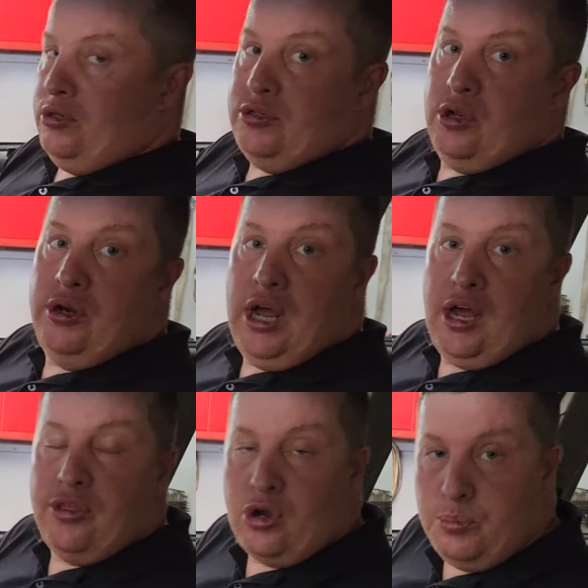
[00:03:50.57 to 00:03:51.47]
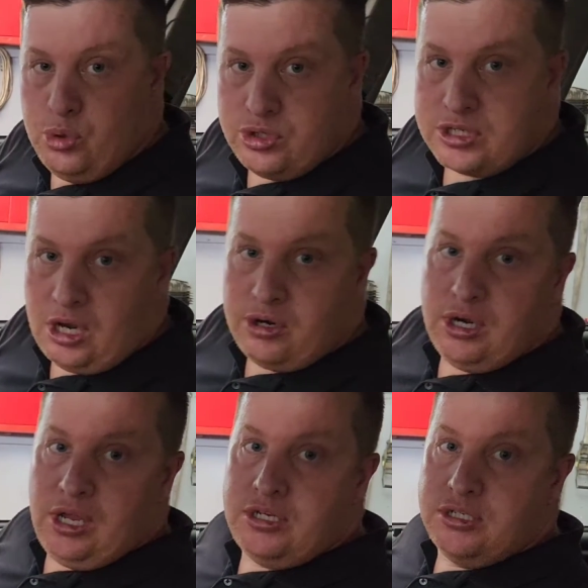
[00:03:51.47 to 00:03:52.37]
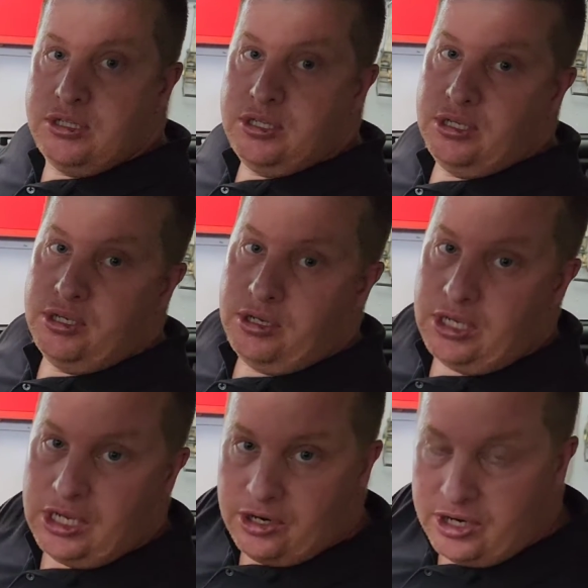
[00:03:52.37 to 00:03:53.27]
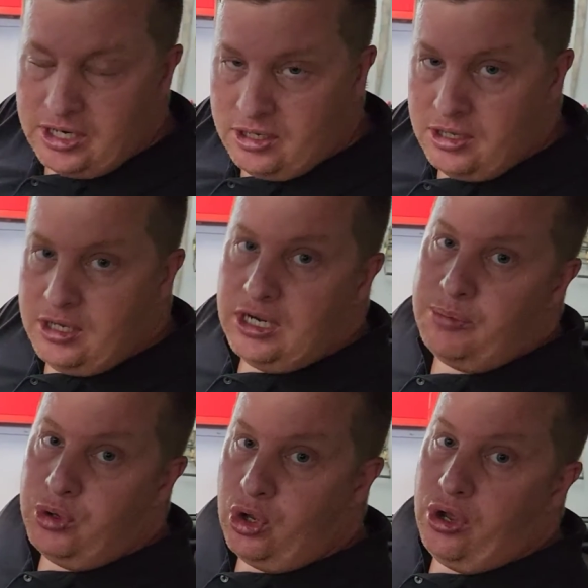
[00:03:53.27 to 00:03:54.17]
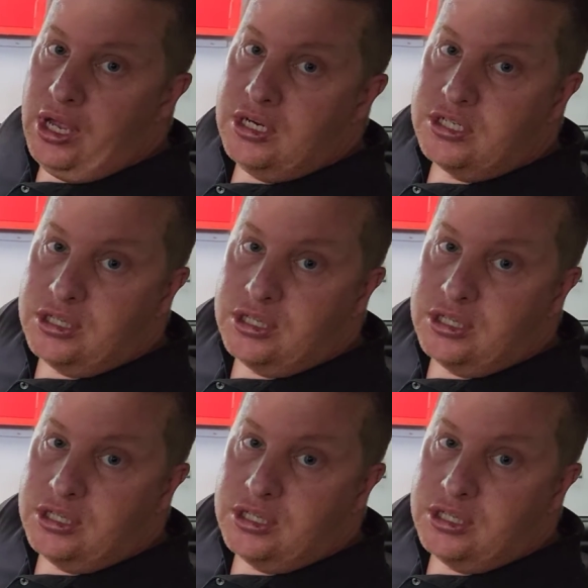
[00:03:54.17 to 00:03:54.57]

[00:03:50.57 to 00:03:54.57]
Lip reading: So now the computer's calculated the gearing. Let me go into